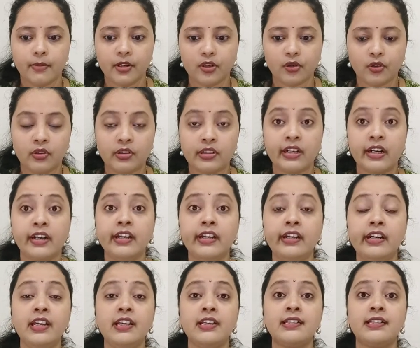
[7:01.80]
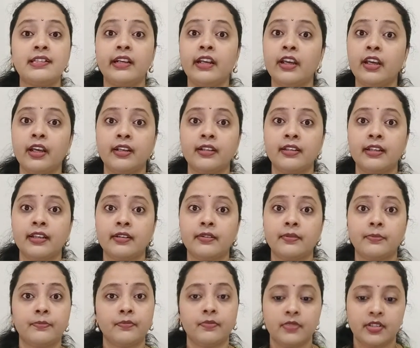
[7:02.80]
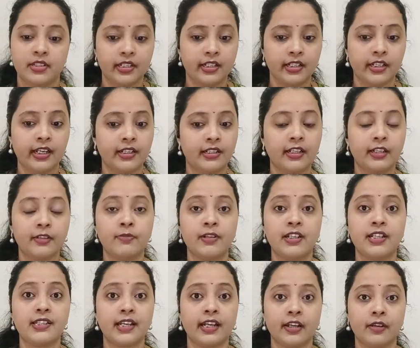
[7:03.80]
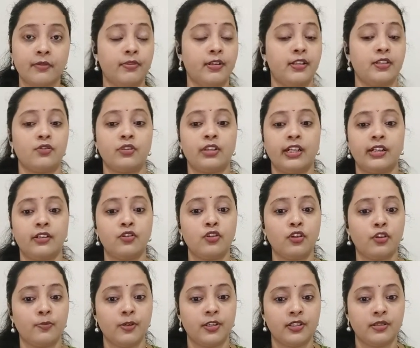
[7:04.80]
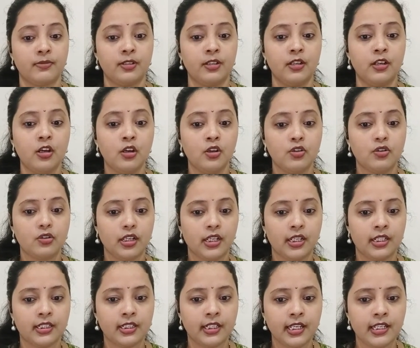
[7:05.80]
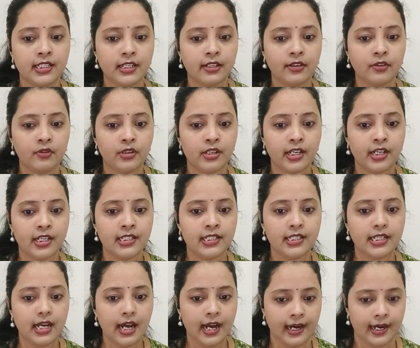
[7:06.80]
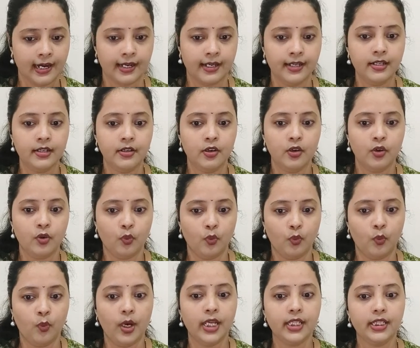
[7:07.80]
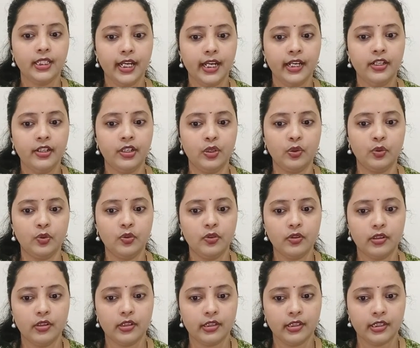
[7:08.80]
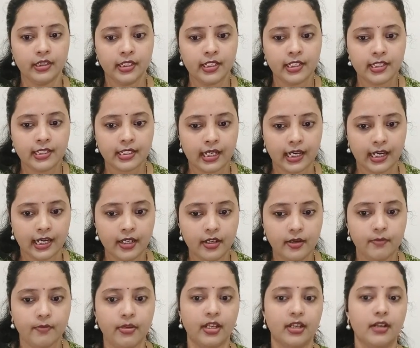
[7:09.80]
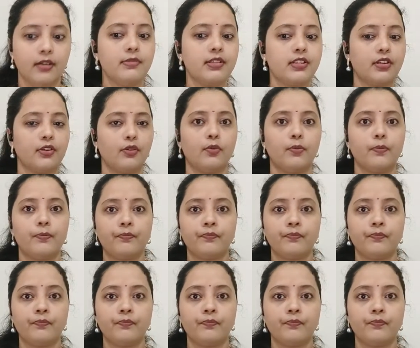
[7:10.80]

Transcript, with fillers: But already T is sitting at there, sitting at that place, second place, so that is not possible. So other case I could try is R, 1 and 2, this guy becomes Q.